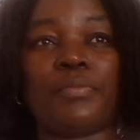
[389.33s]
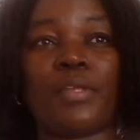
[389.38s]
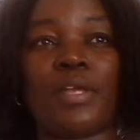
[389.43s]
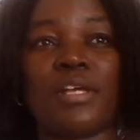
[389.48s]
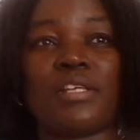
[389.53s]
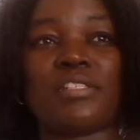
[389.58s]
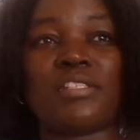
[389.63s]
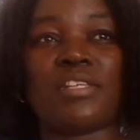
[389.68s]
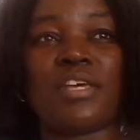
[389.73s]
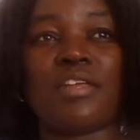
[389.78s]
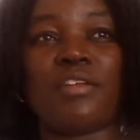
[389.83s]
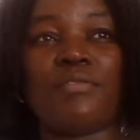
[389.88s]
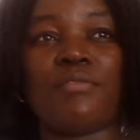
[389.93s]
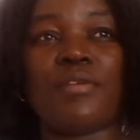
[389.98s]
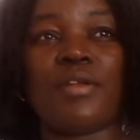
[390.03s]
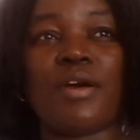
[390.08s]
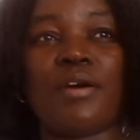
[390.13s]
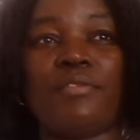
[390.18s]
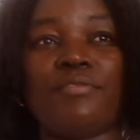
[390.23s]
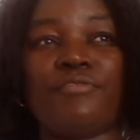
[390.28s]

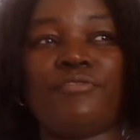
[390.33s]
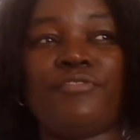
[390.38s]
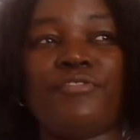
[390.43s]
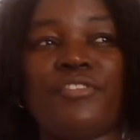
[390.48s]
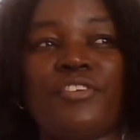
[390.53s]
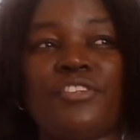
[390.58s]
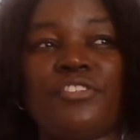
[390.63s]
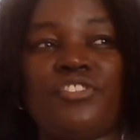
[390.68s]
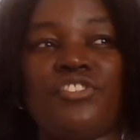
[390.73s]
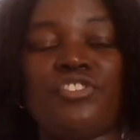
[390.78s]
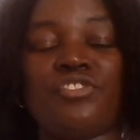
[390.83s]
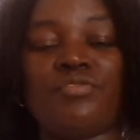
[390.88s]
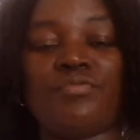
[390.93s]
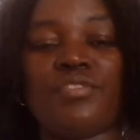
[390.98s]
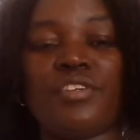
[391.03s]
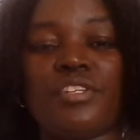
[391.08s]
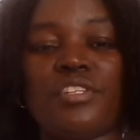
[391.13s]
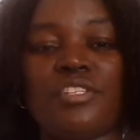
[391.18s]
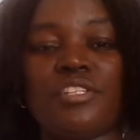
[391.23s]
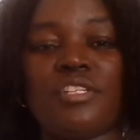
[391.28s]
Cassandra French
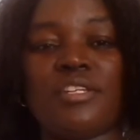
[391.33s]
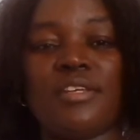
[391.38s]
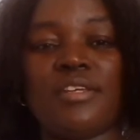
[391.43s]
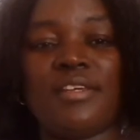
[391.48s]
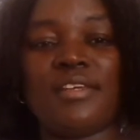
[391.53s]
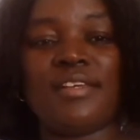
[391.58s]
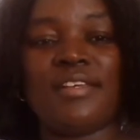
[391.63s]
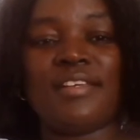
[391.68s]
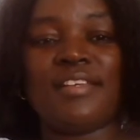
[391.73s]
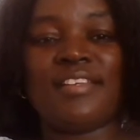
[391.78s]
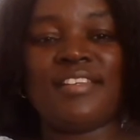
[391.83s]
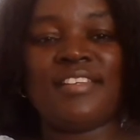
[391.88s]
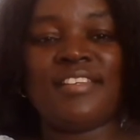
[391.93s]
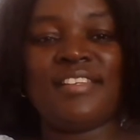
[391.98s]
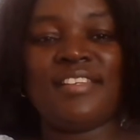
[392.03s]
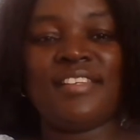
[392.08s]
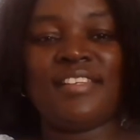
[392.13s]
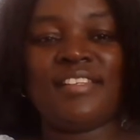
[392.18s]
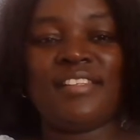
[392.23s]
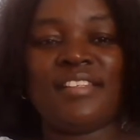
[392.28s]
Rich.
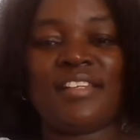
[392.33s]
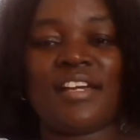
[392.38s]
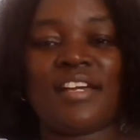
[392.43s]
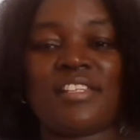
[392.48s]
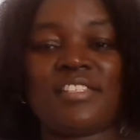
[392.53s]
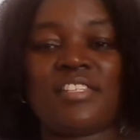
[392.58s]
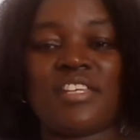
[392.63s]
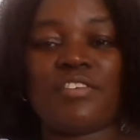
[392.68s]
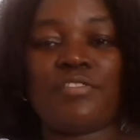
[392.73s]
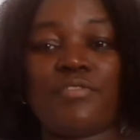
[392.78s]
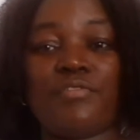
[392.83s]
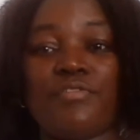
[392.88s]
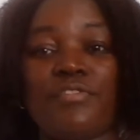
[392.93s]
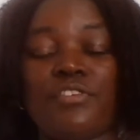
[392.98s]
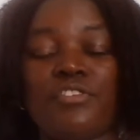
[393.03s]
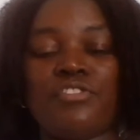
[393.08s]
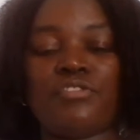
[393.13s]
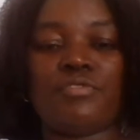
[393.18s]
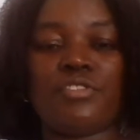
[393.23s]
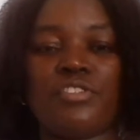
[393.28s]
Cassandra
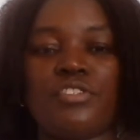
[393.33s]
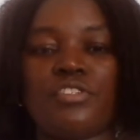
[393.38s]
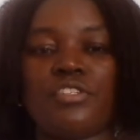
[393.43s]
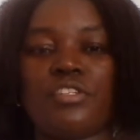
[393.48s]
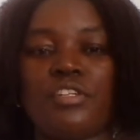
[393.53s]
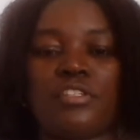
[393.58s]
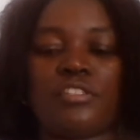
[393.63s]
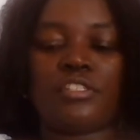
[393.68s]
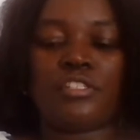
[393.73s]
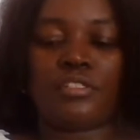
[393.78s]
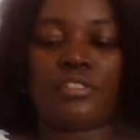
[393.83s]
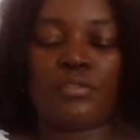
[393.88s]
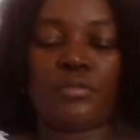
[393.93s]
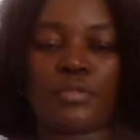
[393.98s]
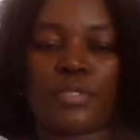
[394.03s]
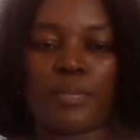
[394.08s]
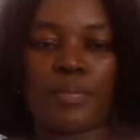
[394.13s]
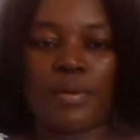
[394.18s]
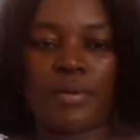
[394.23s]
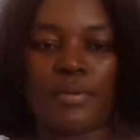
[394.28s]
French Rich, she
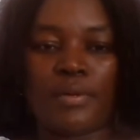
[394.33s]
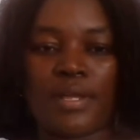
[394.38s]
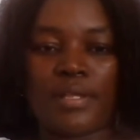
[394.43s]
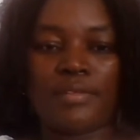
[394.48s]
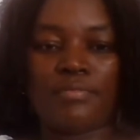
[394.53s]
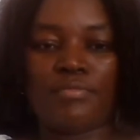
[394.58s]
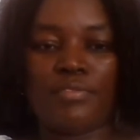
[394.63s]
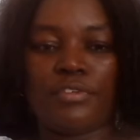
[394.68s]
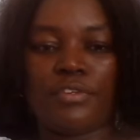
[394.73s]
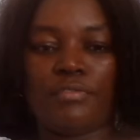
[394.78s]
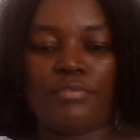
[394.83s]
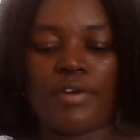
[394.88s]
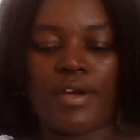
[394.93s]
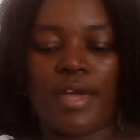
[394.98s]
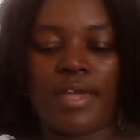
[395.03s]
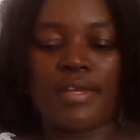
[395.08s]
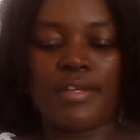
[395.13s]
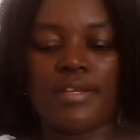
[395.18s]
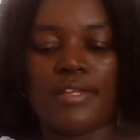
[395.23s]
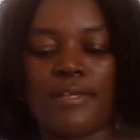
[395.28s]
talked about that video of
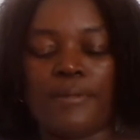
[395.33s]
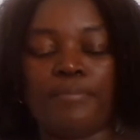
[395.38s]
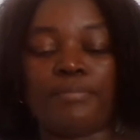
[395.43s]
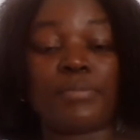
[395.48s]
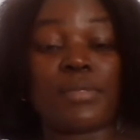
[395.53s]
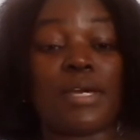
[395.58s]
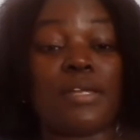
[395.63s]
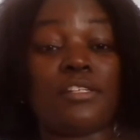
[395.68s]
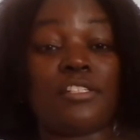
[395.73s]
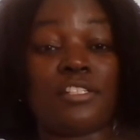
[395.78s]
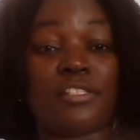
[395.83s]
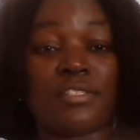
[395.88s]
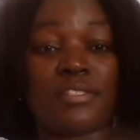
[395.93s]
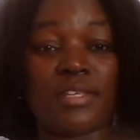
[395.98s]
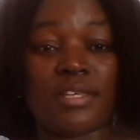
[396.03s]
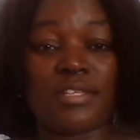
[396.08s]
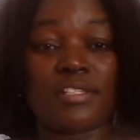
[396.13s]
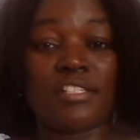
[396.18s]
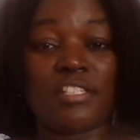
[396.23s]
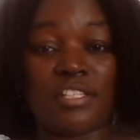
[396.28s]
hiding, and she
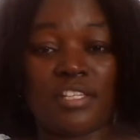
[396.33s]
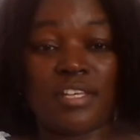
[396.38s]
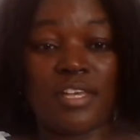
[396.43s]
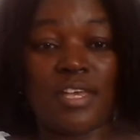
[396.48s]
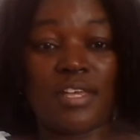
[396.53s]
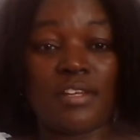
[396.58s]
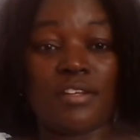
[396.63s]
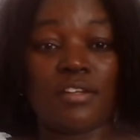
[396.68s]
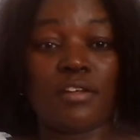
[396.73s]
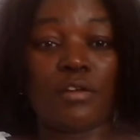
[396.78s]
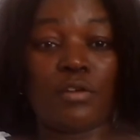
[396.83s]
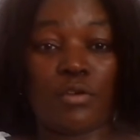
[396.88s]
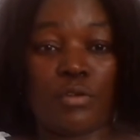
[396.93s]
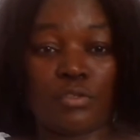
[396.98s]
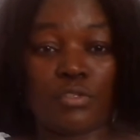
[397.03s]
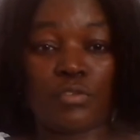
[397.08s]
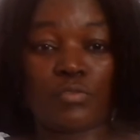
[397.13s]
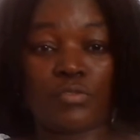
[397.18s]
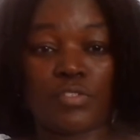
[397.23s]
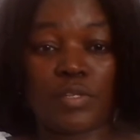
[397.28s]
says she gained
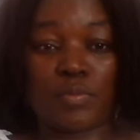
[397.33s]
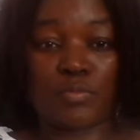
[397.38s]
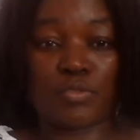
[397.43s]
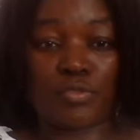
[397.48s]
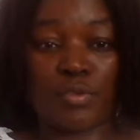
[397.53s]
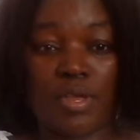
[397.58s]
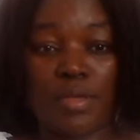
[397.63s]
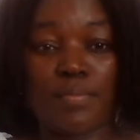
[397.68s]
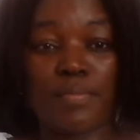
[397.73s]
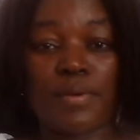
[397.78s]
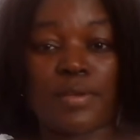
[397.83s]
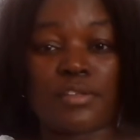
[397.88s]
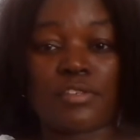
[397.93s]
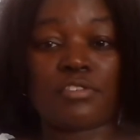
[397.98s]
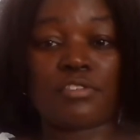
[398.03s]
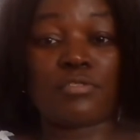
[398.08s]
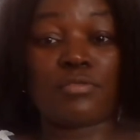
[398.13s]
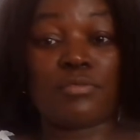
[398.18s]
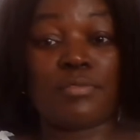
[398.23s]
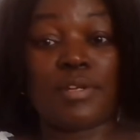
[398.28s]
lots of
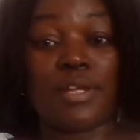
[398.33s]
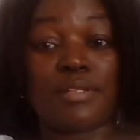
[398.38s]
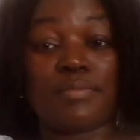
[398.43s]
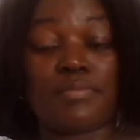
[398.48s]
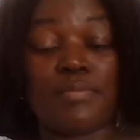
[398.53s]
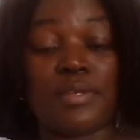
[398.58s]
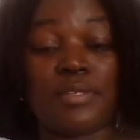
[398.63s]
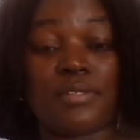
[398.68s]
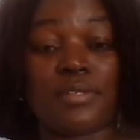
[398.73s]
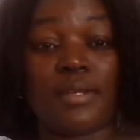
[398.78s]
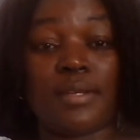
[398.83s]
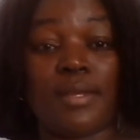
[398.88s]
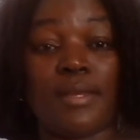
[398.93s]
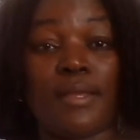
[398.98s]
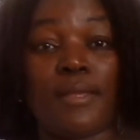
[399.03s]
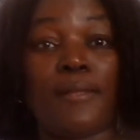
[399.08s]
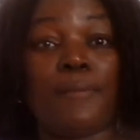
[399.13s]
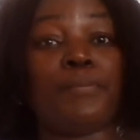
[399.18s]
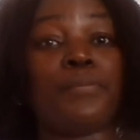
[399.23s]
subscribers through that method.